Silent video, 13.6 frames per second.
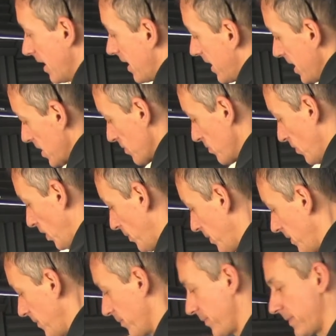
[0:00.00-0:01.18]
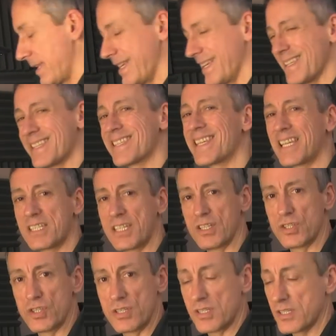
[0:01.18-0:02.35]
This mop is 6
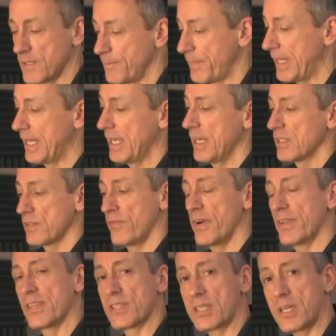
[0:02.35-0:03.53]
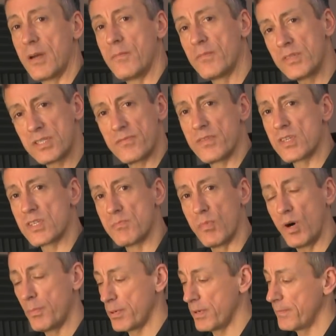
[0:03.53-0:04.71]
inches. To find the circumference of this
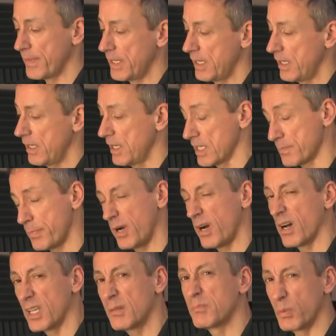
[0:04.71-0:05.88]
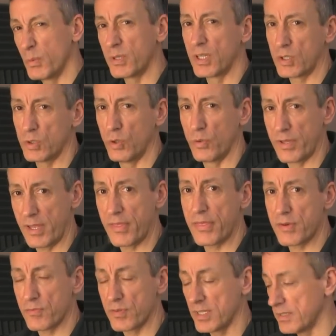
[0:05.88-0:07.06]
mop, it's pi, but we're going to call that
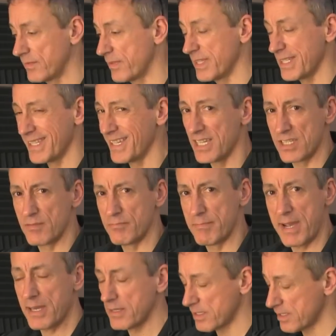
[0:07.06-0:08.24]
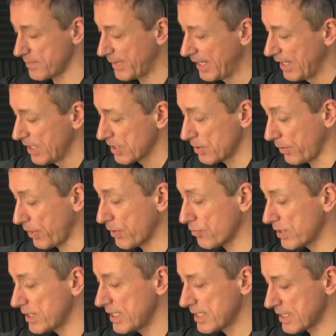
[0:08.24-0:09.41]
3 for the ease of maths. So
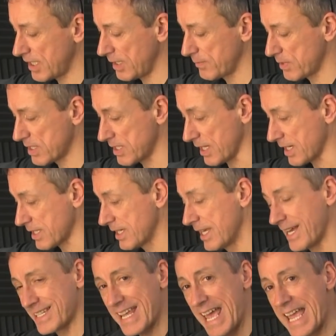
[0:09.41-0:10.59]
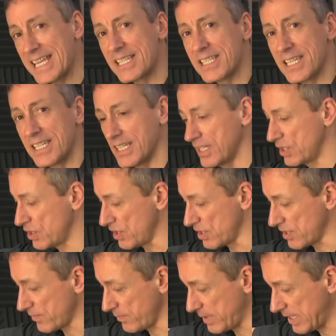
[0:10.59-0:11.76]
3 times 6, that's 18
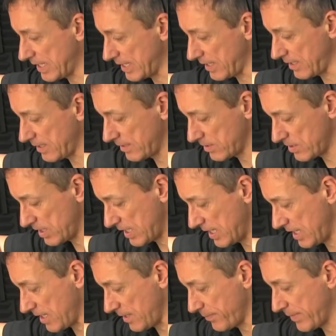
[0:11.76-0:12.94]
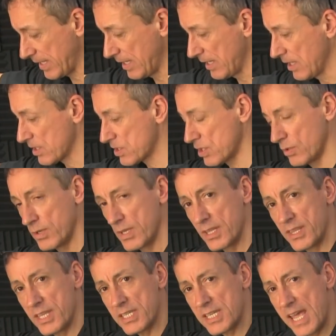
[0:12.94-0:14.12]
inches from here to here. So
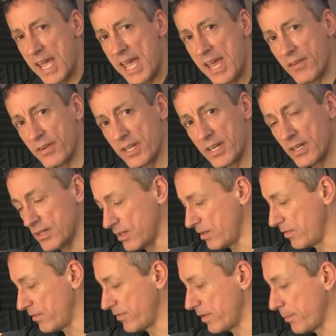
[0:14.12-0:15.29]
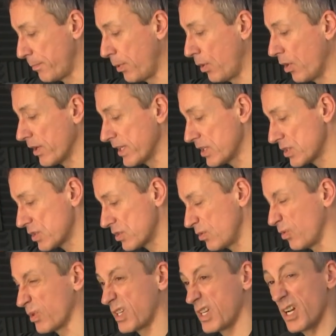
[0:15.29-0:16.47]
this area of polish
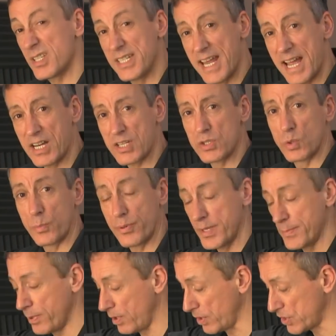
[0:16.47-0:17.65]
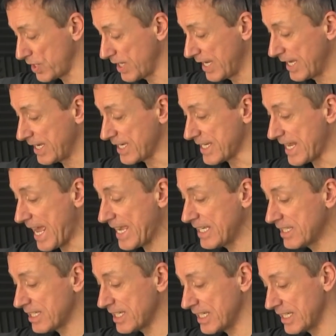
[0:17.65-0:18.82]
or cutting action or pre-polish is
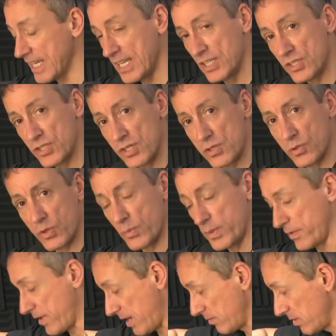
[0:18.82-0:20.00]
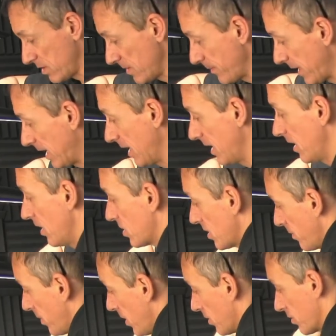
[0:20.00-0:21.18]
18 inches all the way around, as
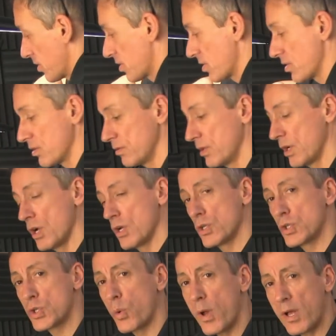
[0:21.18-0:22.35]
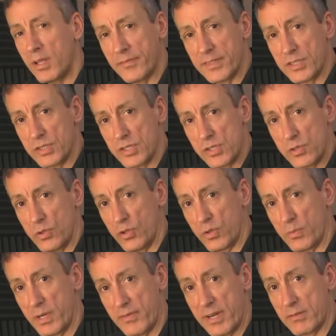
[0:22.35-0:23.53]
opposed to 12 inches all the
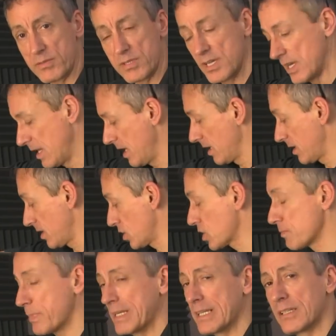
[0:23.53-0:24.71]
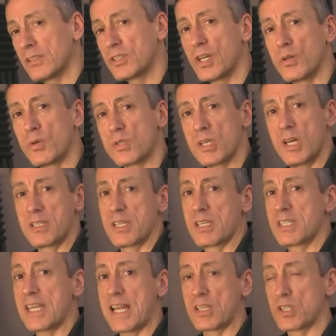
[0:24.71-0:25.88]
way around. The spindle goes at a
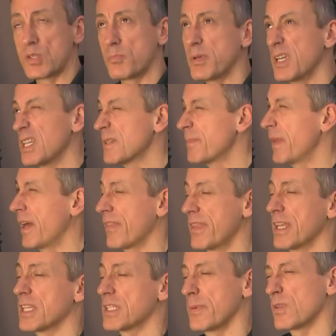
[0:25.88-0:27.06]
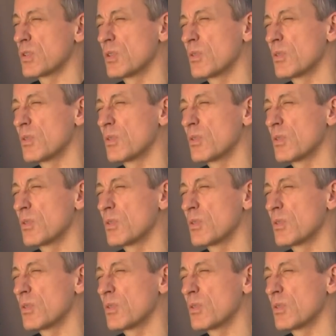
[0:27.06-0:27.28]
set speed. I think it's about